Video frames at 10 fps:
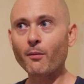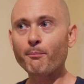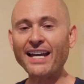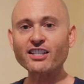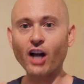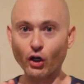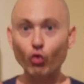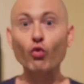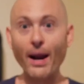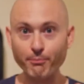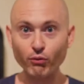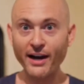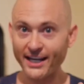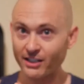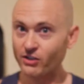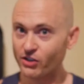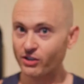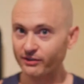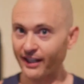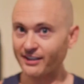based on a rep range,
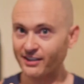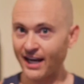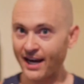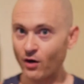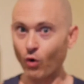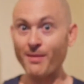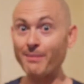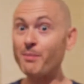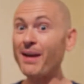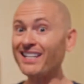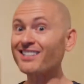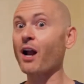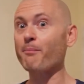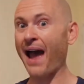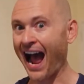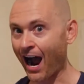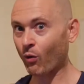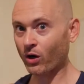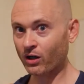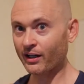let's say, or maybe based on
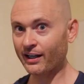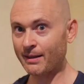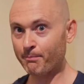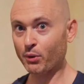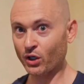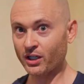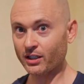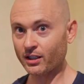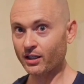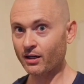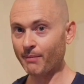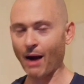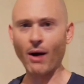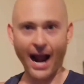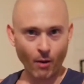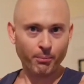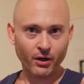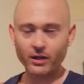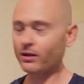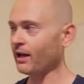power input, power
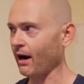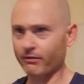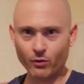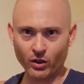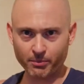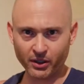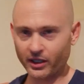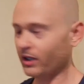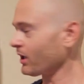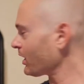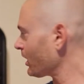output, however you want to put it.